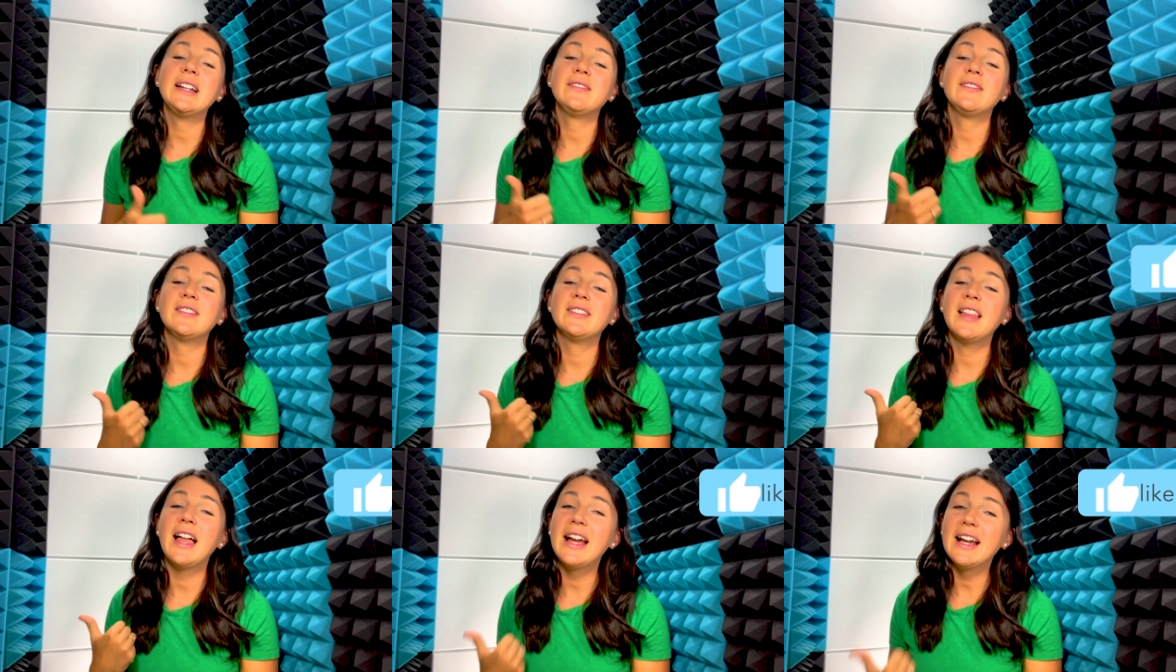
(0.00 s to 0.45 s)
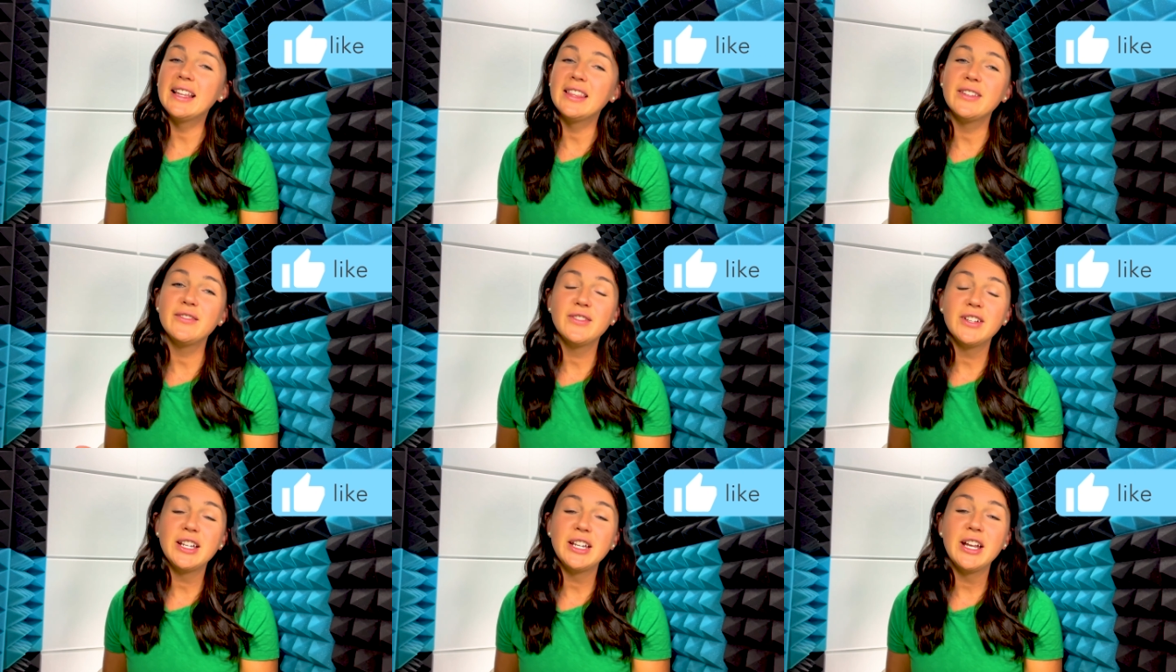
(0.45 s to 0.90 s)
and like
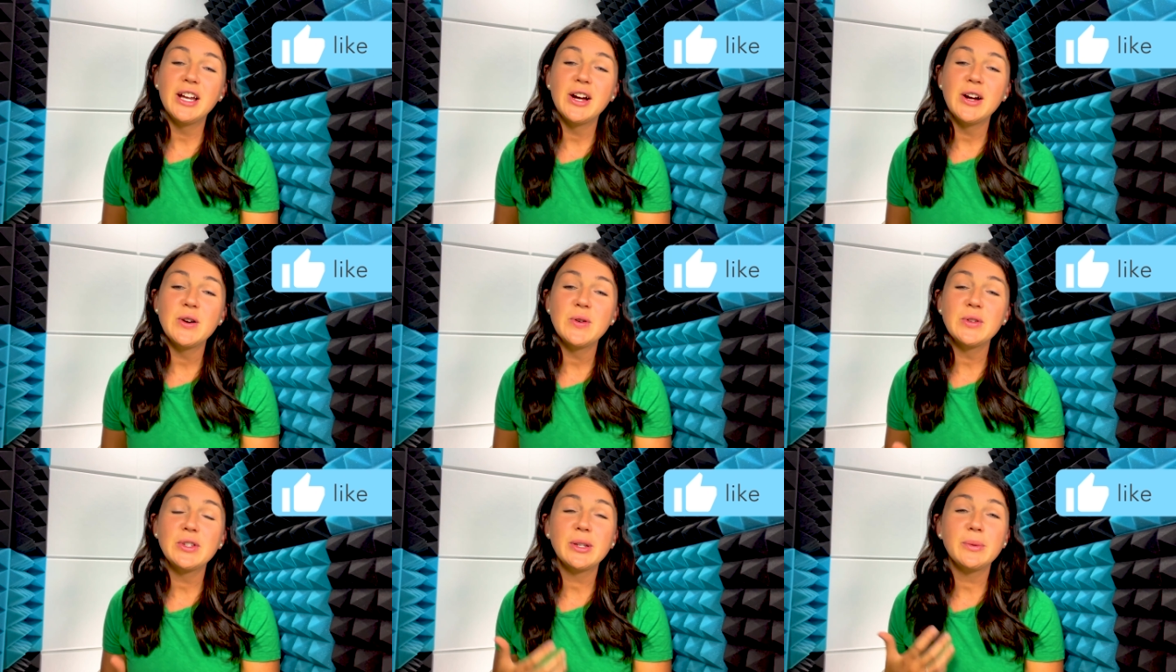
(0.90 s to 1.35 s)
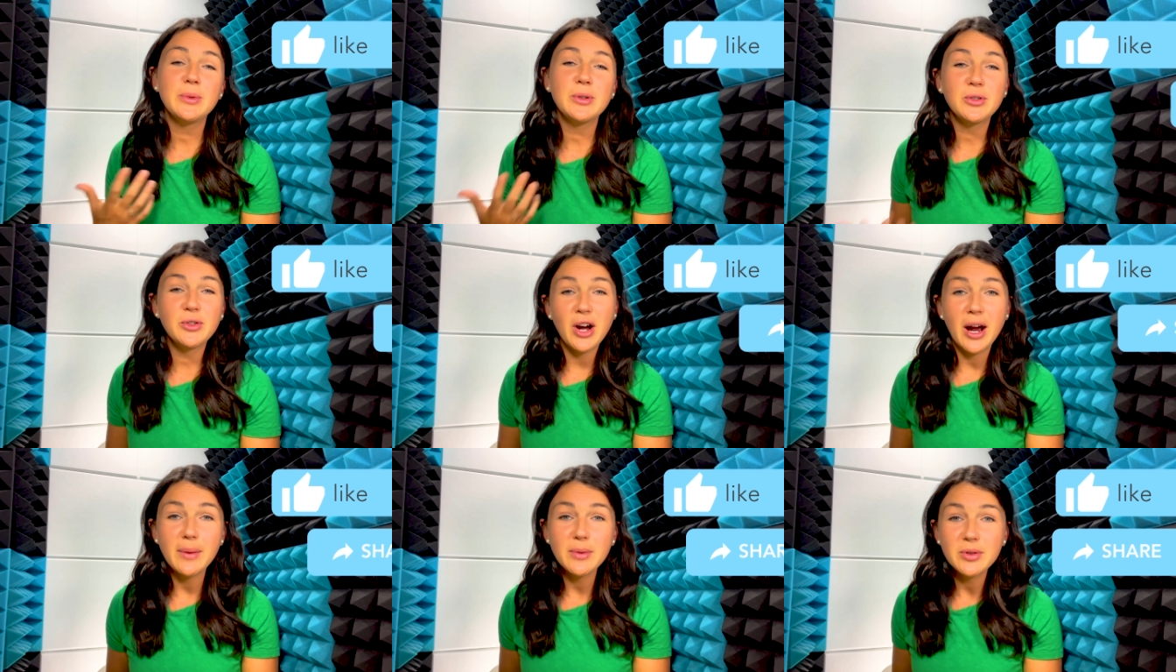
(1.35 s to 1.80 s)
the video,
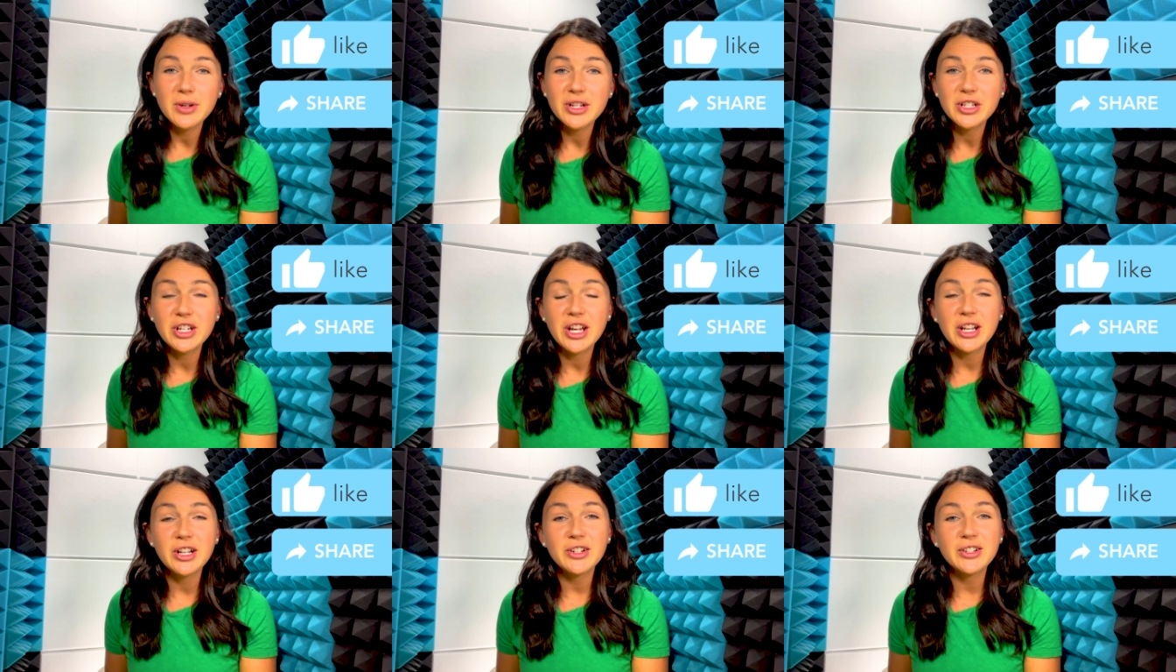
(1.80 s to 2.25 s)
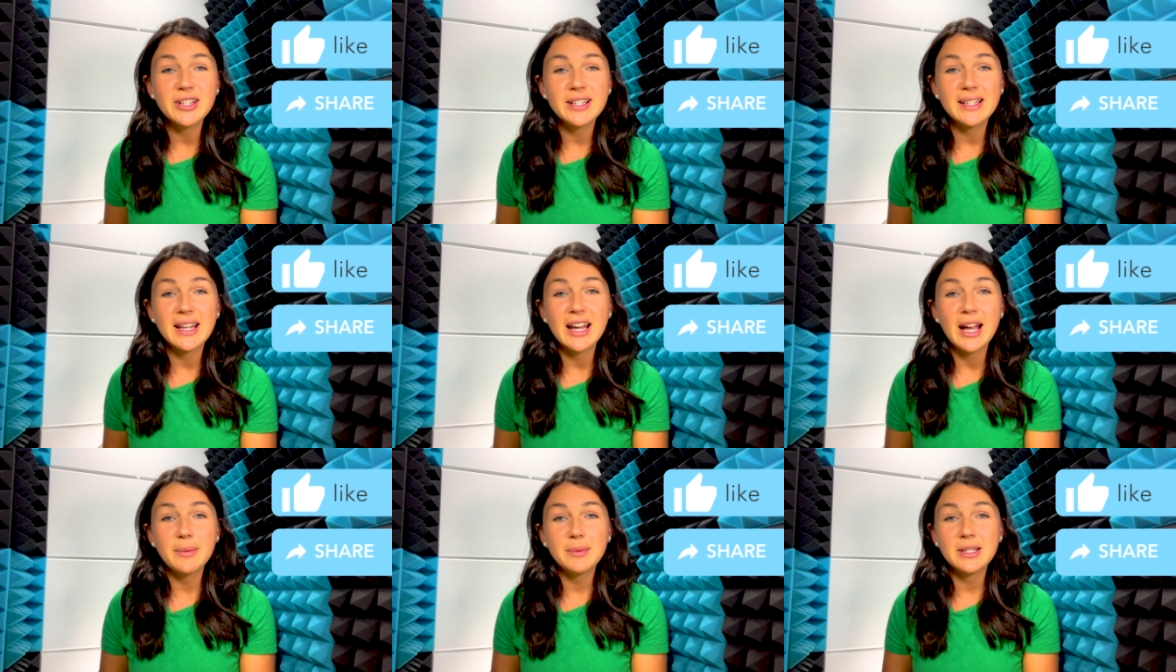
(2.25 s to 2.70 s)
subscribe to our channel to
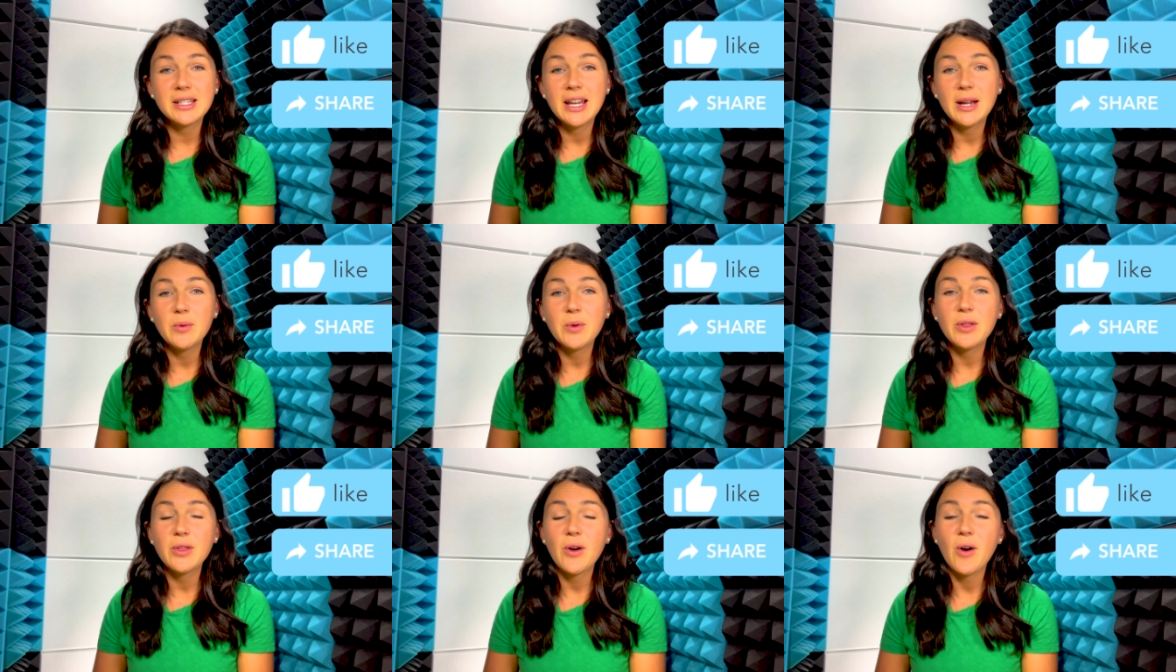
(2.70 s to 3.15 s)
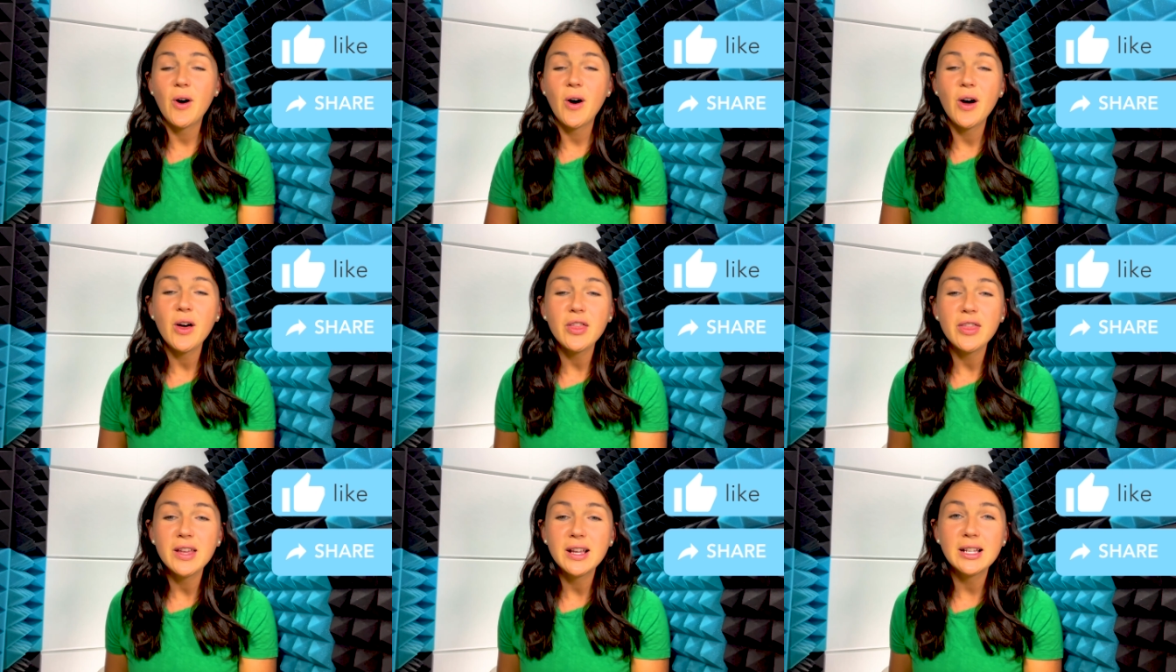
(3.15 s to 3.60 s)
stay up to date with
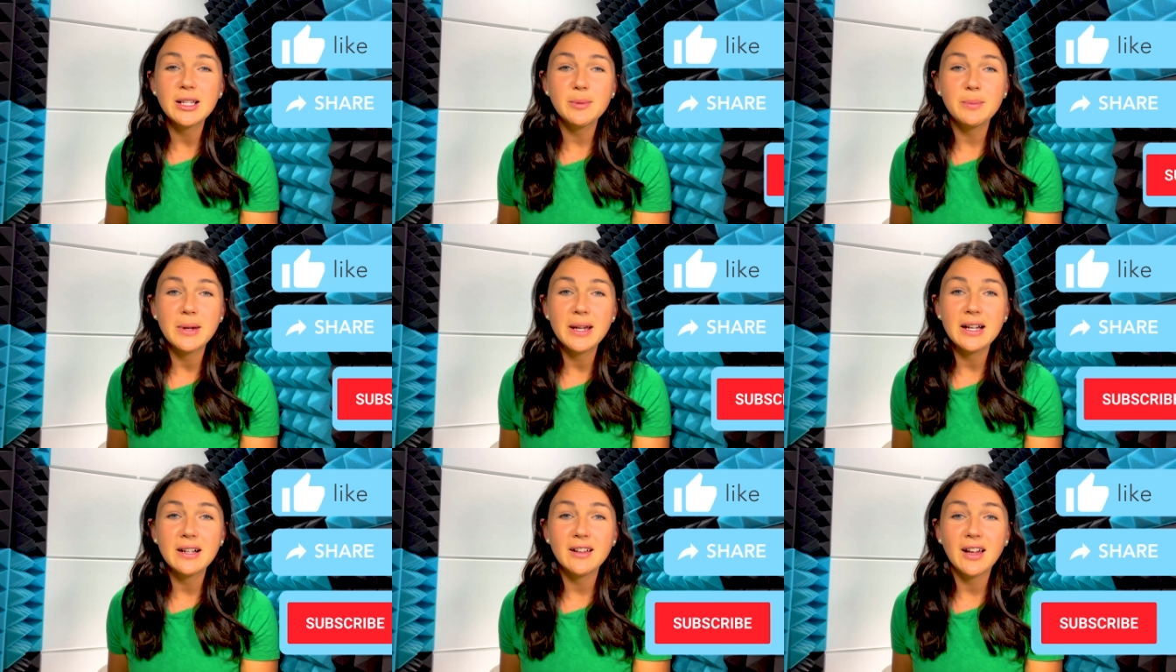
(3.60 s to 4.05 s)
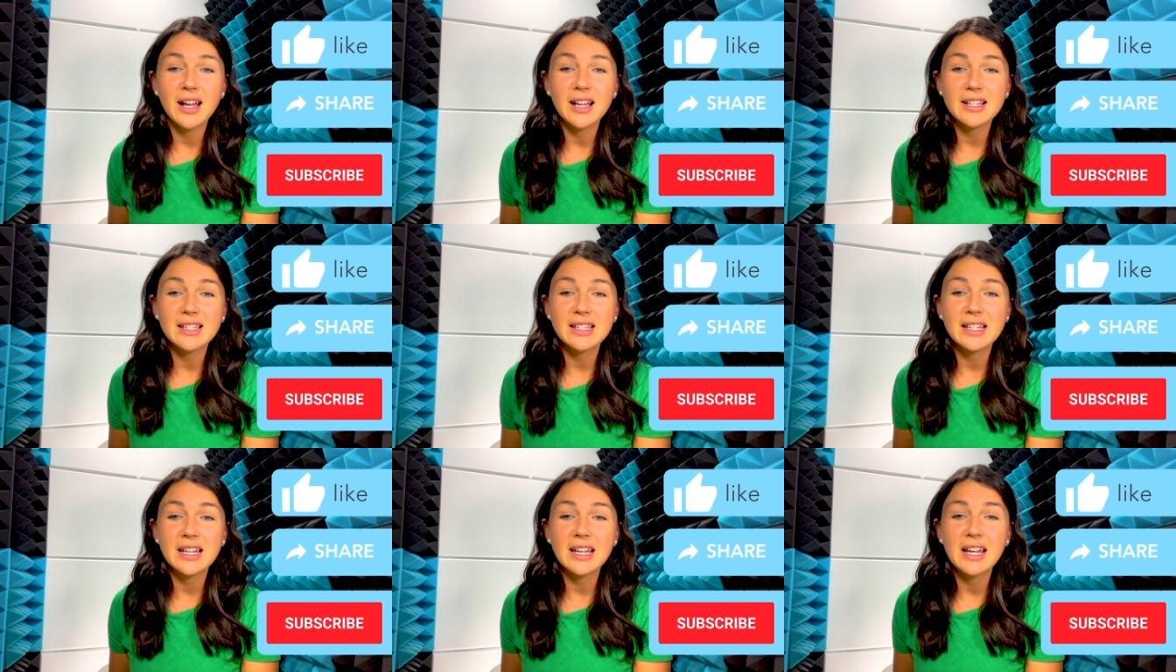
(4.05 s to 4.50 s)
all things being
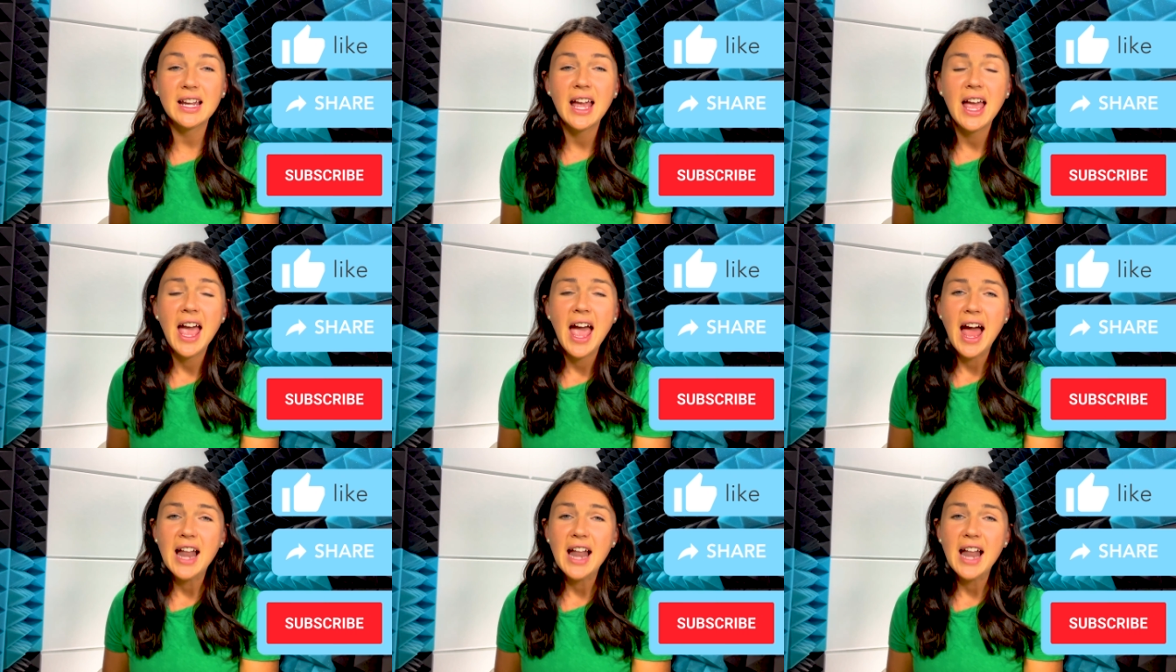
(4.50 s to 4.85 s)
classy.